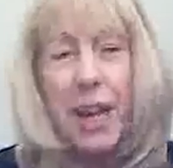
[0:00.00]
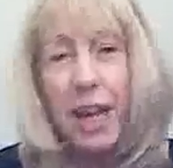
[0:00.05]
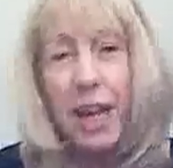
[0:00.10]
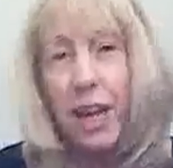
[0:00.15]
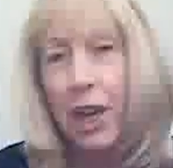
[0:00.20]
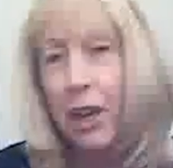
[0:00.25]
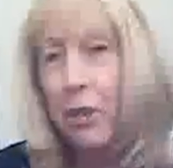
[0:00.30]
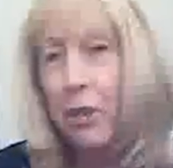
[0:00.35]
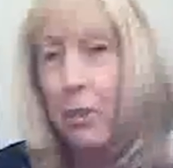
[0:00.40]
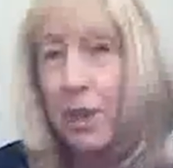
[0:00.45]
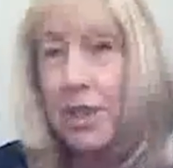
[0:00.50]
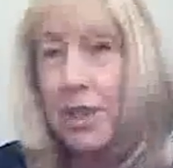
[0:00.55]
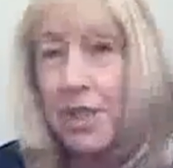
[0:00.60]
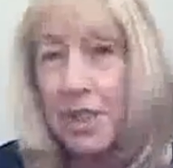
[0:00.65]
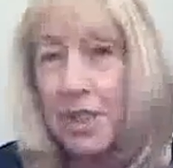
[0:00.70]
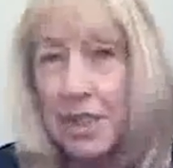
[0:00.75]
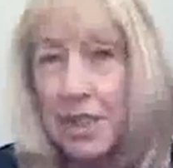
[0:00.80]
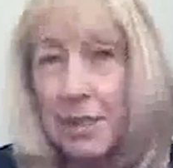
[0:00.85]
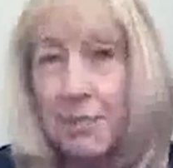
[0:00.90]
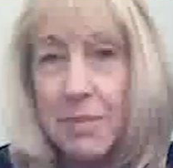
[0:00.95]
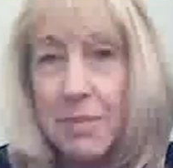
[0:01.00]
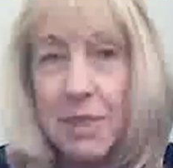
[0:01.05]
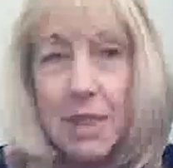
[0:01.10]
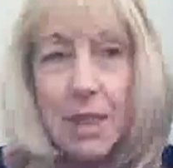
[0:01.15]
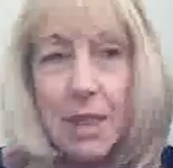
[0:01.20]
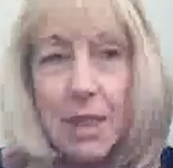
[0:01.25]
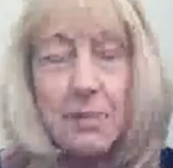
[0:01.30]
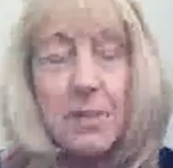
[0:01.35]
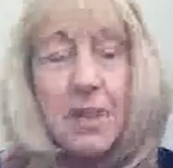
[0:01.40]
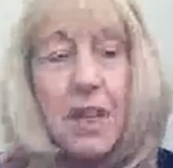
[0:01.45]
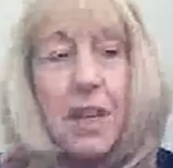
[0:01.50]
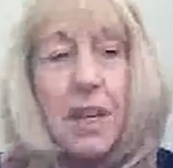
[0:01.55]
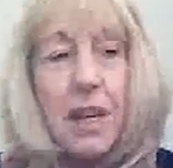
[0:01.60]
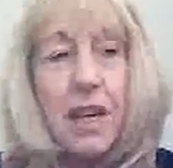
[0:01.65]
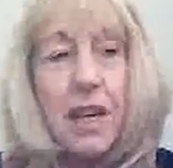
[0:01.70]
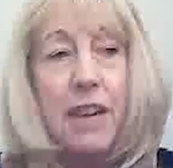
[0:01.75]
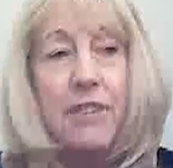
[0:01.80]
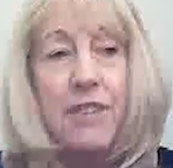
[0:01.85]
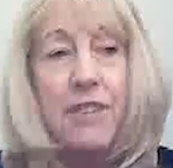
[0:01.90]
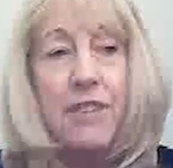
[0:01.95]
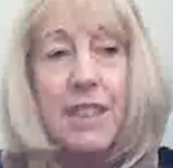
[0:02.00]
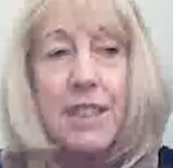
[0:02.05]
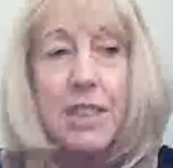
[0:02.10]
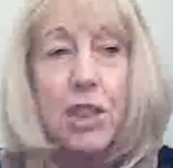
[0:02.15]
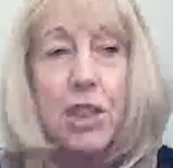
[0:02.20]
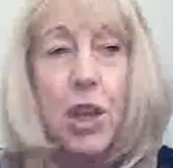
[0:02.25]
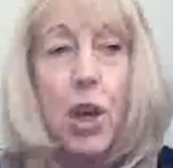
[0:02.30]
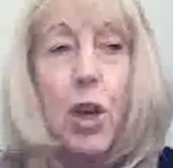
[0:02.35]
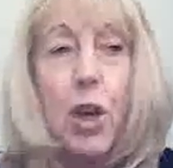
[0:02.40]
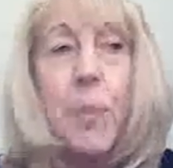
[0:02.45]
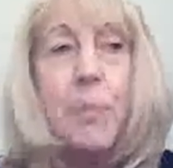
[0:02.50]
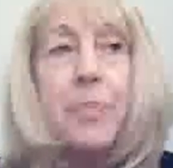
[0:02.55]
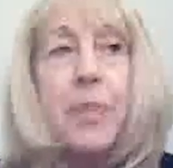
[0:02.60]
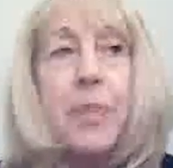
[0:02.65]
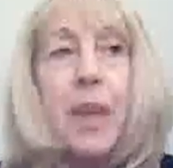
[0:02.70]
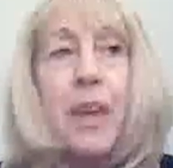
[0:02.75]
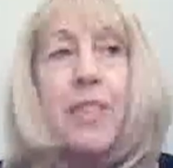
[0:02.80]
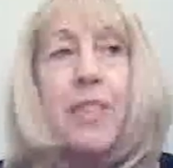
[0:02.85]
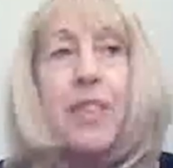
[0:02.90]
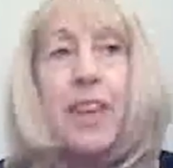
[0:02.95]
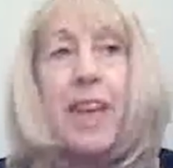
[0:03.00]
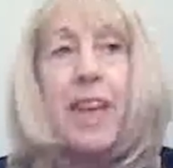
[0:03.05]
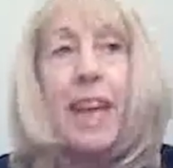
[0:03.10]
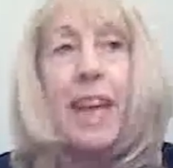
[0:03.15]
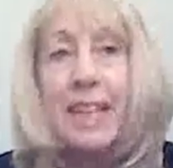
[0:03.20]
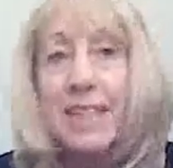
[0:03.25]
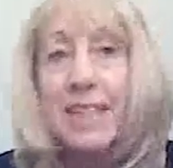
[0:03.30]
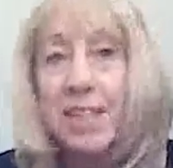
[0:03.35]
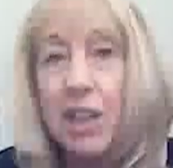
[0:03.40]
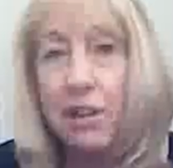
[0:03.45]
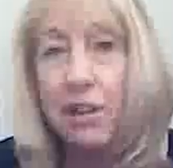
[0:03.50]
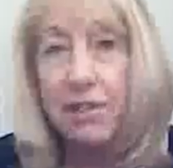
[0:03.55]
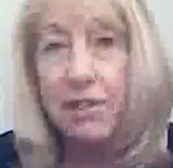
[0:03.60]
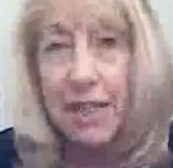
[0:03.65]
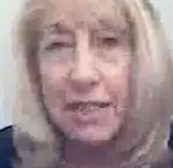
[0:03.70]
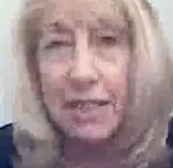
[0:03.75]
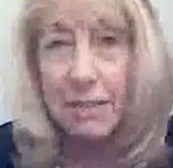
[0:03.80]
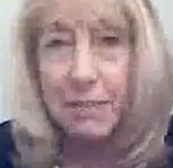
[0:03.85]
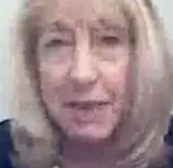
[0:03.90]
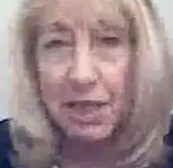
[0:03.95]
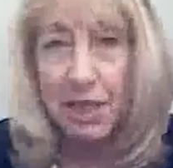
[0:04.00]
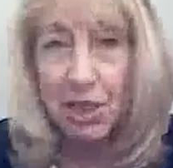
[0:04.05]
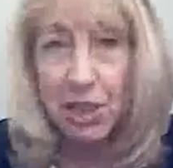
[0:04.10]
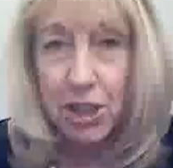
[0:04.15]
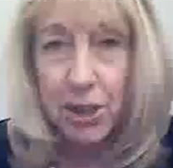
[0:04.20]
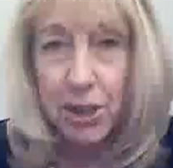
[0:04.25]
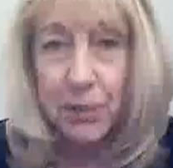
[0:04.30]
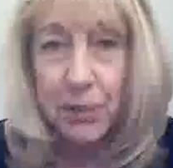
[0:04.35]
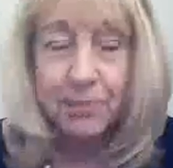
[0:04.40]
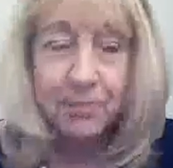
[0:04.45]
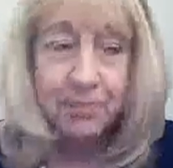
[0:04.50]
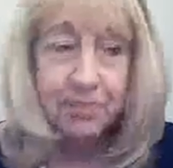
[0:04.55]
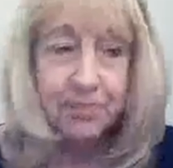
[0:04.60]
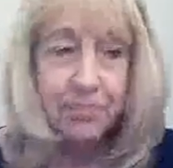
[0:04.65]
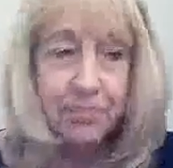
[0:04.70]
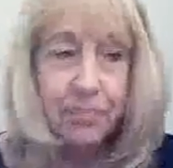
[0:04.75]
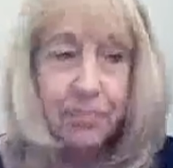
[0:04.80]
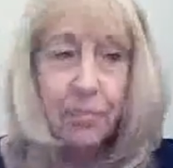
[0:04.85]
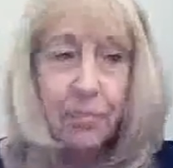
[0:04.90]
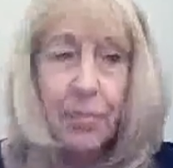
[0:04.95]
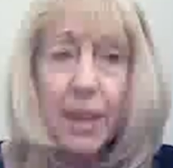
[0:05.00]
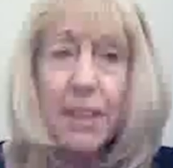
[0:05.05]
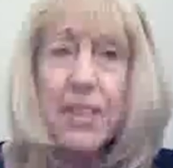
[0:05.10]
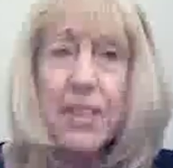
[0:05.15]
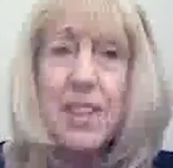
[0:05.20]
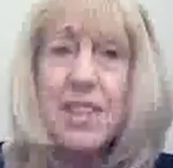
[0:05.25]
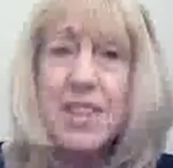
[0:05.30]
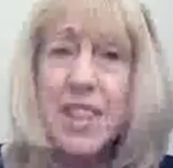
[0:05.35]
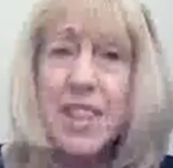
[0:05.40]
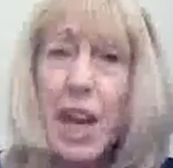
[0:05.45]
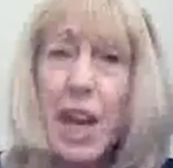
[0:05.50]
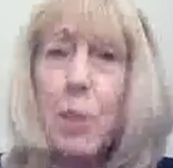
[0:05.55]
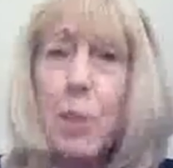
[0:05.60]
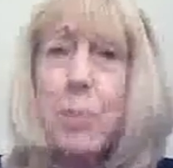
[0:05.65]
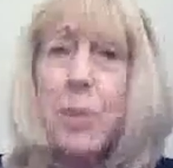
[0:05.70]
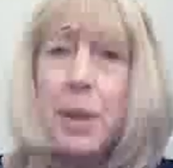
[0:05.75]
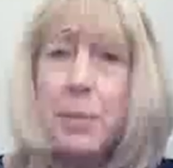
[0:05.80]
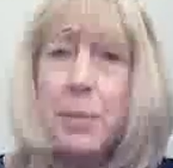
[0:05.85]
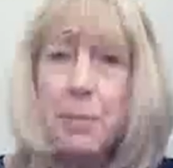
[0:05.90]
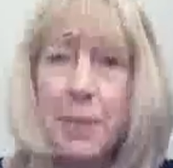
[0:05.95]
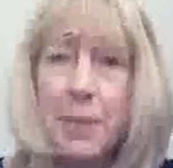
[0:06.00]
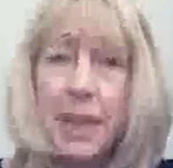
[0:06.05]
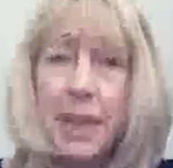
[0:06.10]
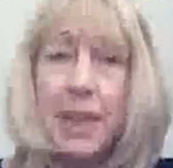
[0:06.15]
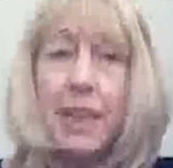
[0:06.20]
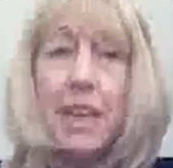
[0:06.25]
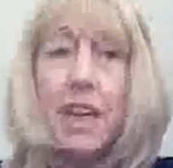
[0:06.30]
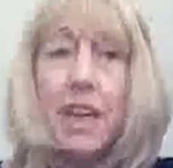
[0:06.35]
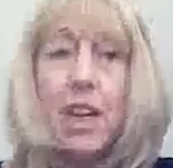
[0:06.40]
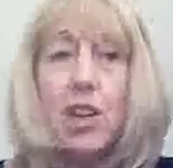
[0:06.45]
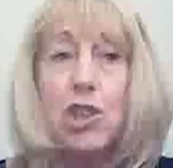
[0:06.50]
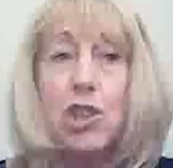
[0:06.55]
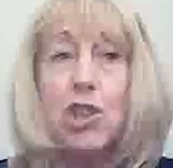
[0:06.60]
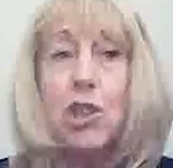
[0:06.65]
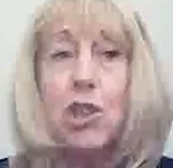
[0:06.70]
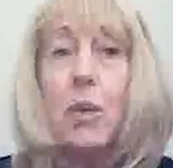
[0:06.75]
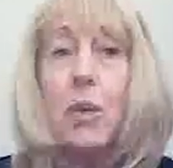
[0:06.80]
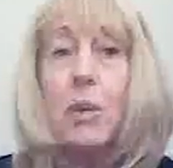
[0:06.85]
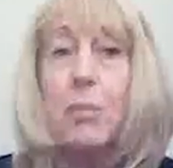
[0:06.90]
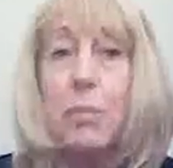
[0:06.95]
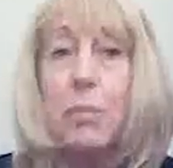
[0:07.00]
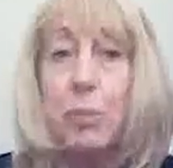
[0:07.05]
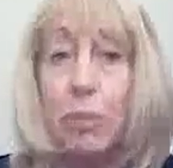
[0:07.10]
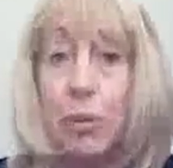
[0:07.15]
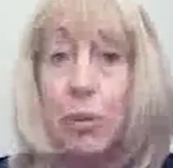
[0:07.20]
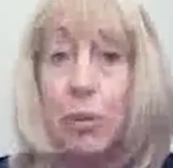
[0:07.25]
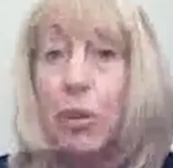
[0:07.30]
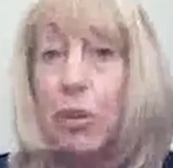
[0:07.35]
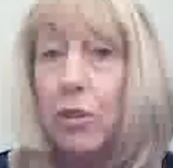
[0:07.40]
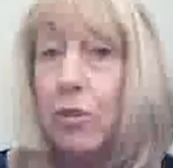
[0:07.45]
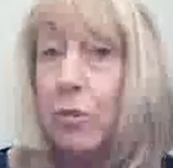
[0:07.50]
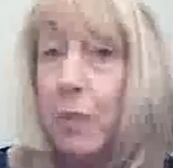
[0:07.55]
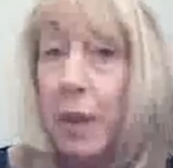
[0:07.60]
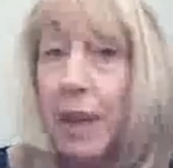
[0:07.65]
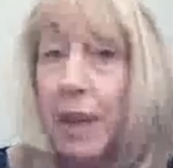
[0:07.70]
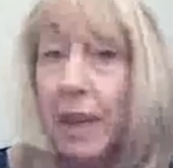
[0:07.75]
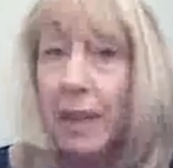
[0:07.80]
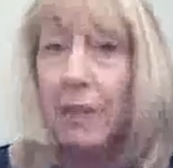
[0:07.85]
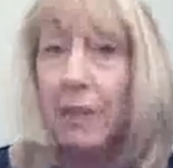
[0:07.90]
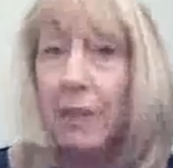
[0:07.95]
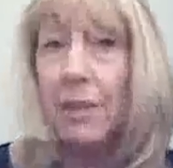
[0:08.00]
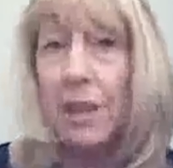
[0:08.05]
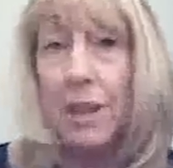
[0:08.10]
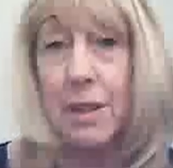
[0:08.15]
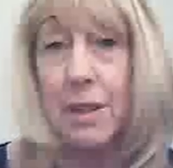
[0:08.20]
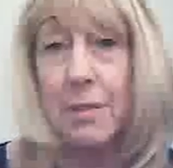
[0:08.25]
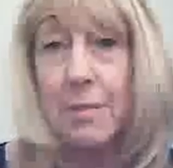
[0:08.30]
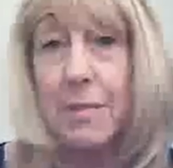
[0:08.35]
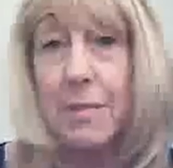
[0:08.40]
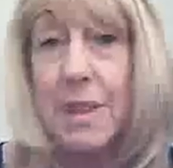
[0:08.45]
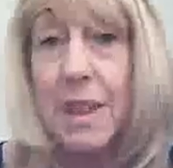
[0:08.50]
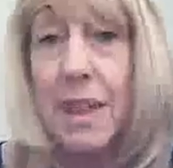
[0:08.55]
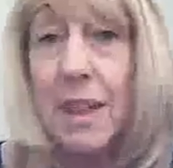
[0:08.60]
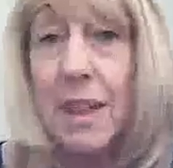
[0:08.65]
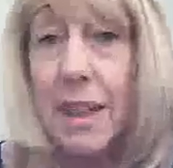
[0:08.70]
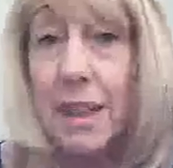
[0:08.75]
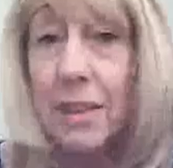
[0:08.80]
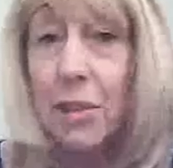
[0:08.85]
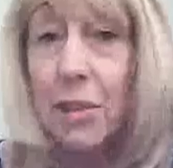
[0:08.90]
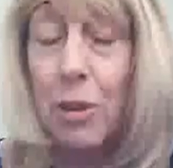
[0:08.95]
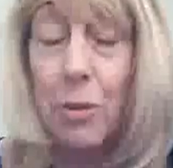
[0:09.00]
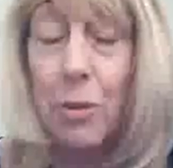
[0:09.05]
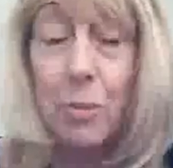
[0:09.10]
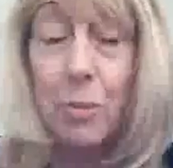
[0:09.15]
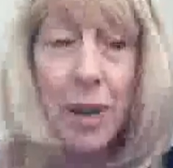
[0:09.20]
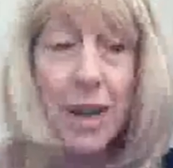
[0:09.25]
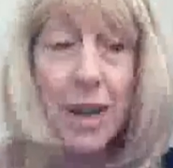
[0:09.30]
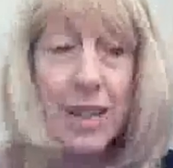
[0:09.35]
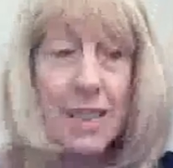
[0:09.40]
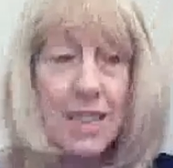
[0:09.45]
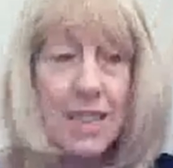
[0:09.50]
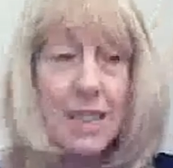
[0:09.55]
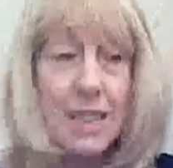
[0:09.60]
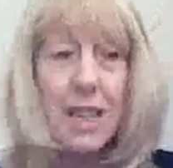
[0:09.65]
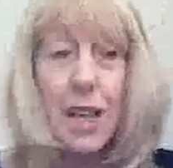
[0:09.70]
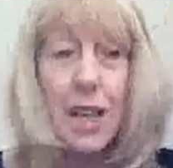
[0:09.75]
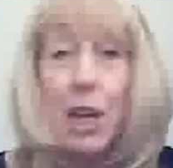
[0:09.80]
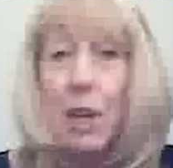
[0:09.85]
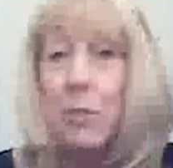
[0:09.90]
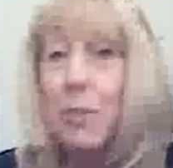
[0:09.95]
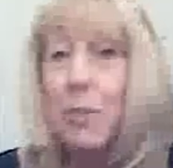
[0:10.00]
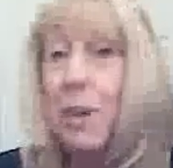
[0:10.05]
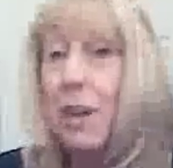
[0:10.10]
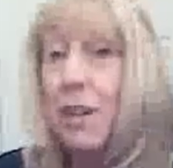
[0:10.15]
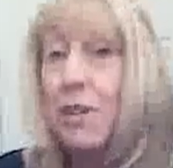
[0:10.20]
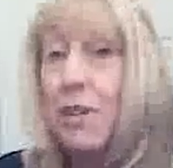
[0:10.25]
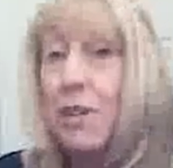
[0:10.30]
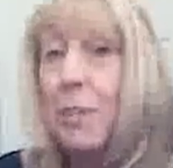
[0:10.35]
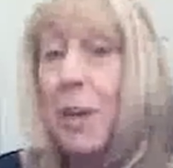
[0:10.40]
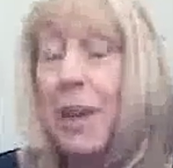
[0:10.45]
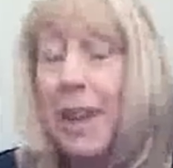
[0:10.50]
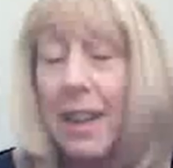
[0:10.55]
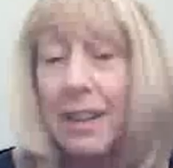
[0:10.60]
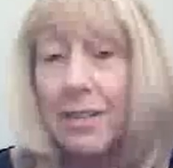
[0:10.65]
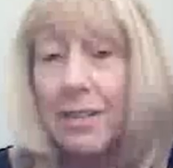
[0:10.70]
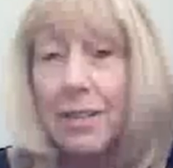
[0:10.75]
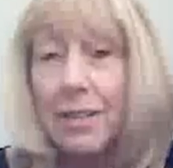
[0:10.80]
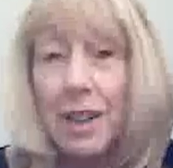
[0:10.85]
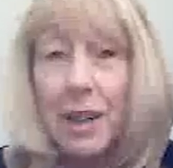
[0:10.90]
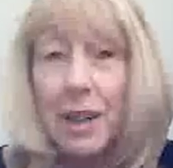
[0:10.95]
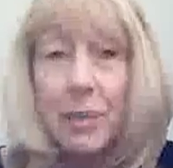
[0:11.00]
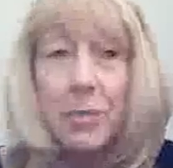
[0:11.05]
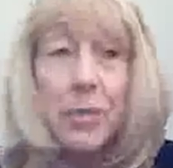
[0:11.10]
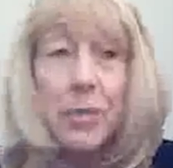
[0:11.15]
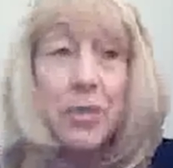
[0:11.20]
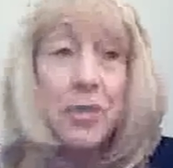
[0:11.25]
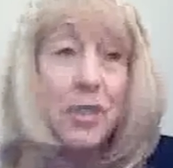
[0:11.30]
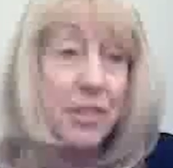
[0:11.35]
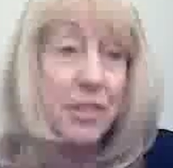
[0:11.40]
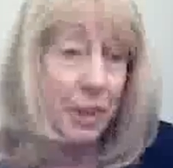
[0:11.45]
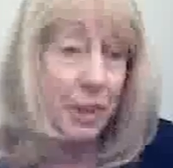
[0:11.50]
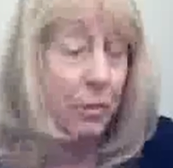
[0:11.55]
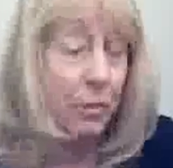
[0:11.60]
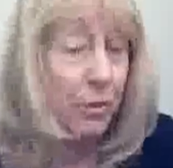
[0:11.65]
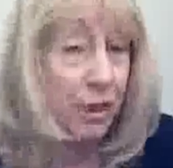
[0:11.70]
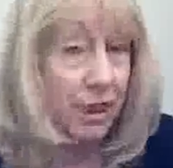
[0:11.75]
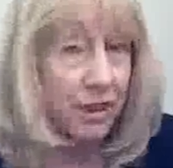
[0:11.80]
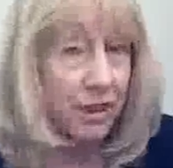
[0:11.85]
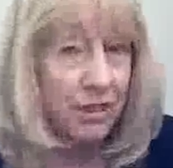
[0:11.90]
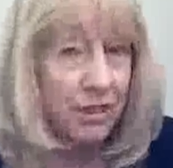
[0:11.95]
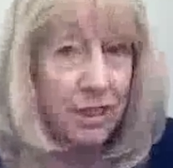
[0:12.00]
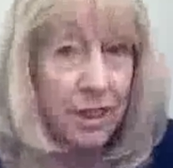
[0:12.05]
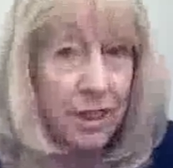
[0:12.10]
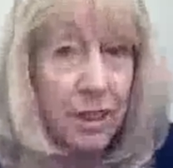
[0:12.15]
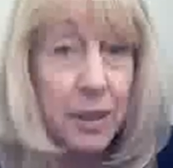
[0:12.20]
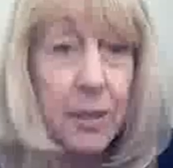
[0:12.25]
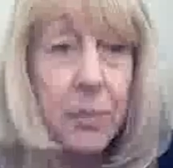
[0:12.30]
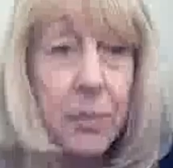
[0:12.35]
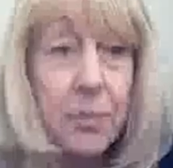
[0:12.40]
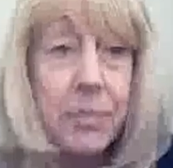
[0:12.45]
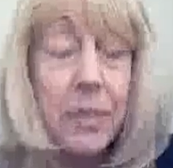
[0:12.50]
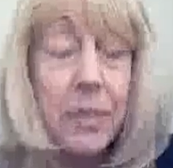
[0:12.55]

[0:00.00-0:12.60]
And I wonder sometimes if it's not the SRS measure that's helping me to improve my outcomes in clinical practice, because my outcomes for some reason